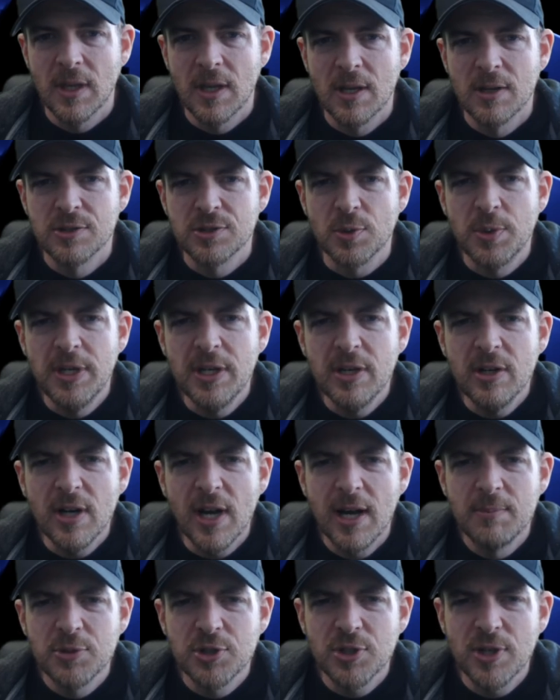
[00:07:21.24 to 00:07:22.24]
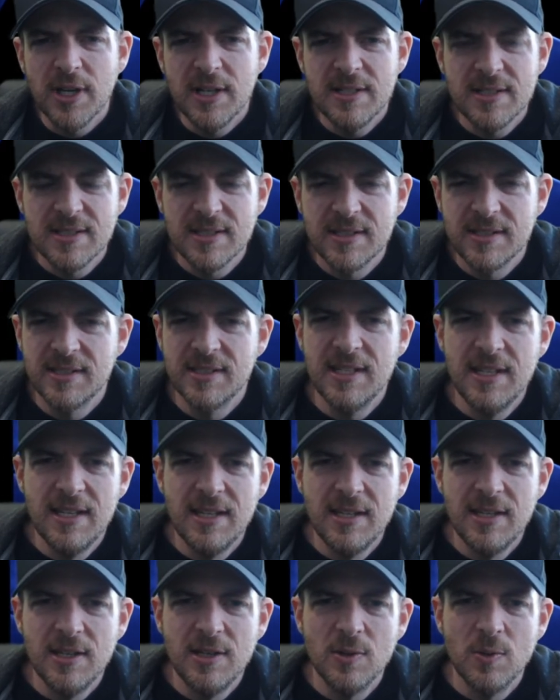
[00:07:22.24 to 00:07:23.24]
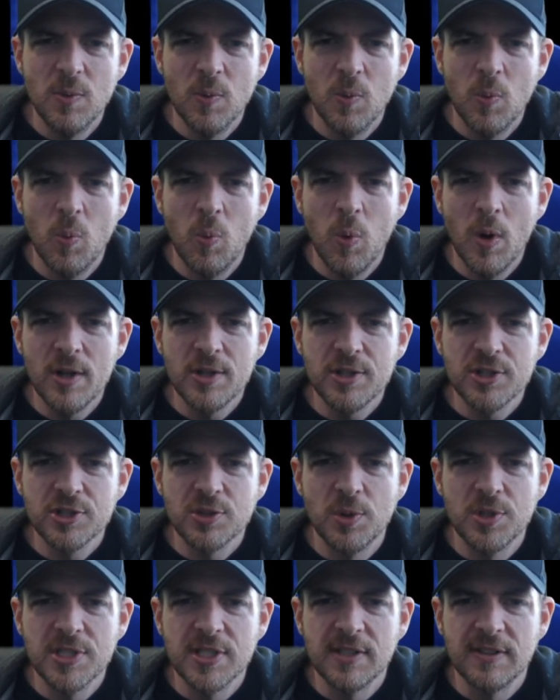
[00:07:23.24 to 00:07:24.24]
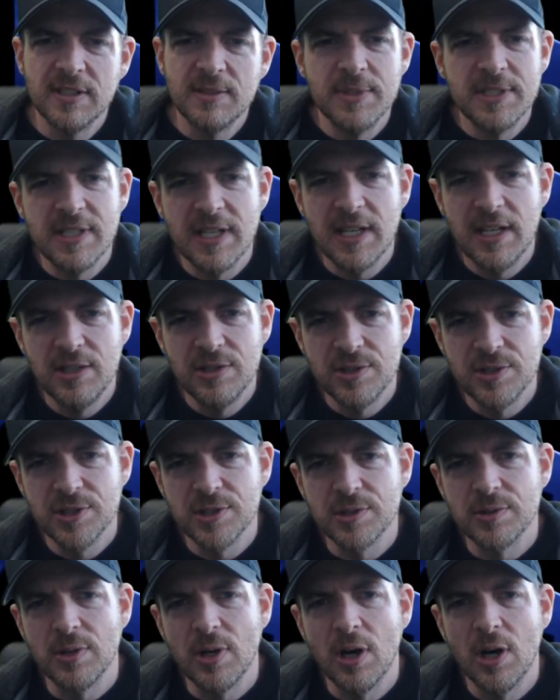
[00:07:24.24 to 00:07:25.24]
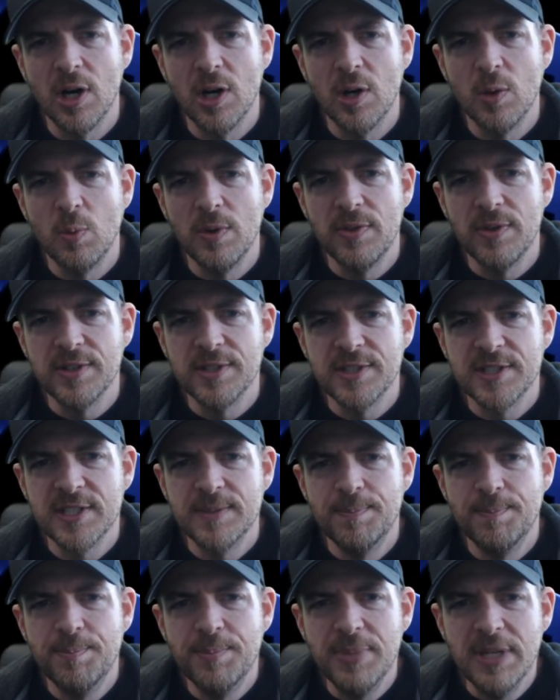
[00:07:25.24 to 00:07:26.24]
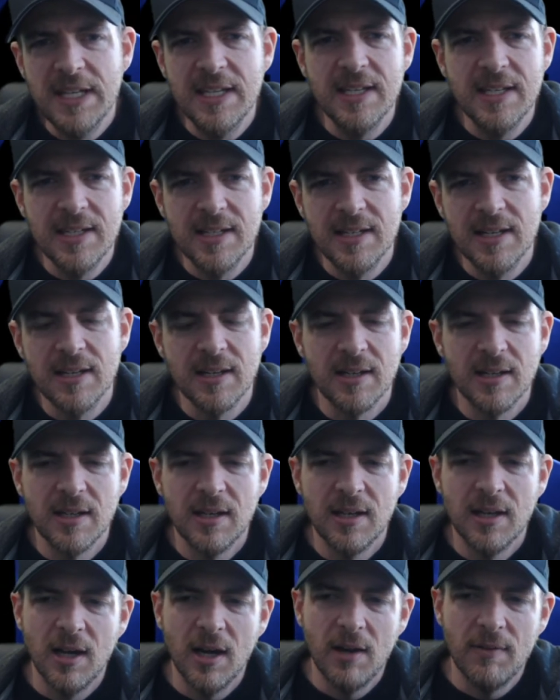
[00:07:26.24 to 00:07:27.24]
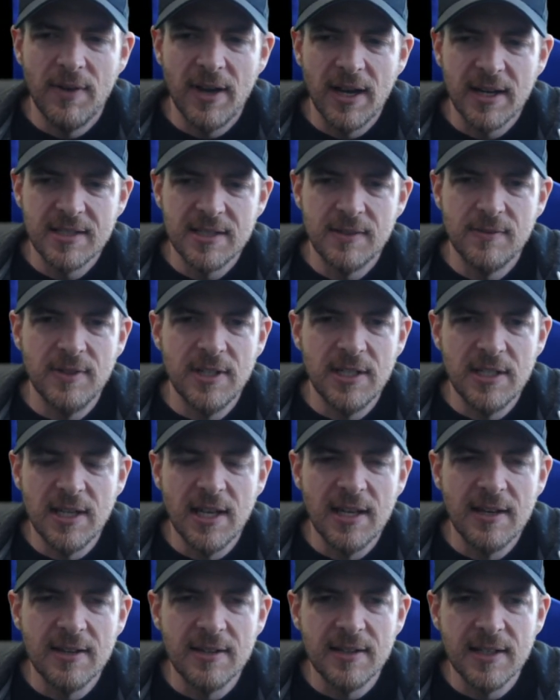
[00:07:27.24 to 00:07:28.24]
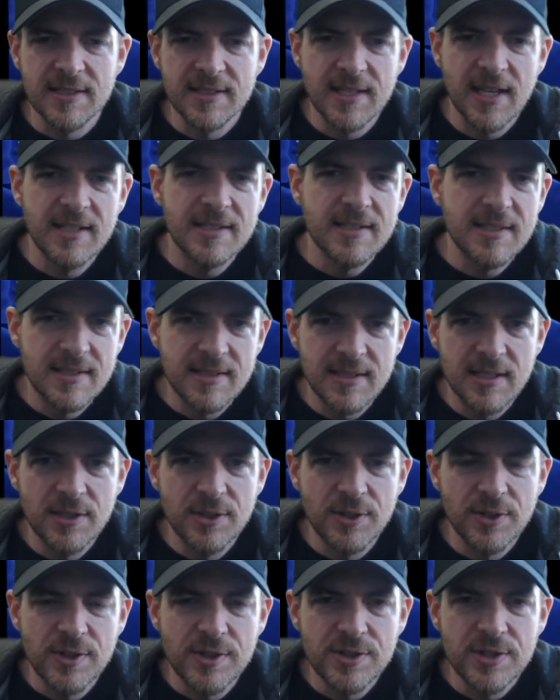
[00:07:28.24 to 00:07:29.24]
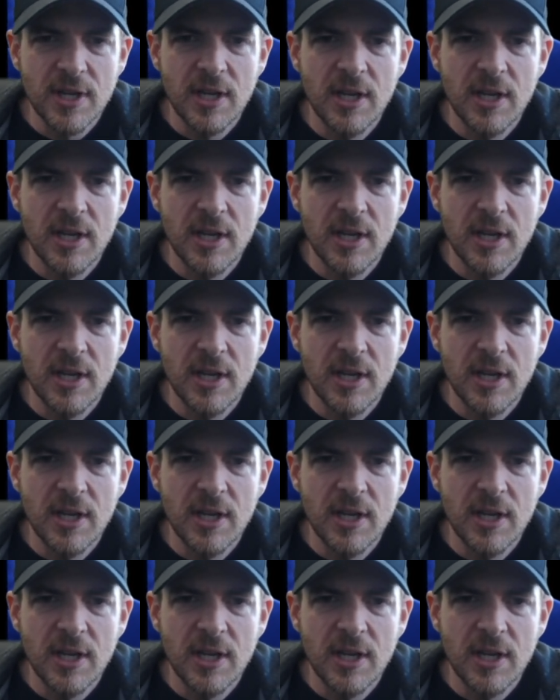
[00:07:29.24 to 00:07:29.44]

So here I'm trying to see what sorts of limitations there are with the speed of activity. In Saints and Sinners,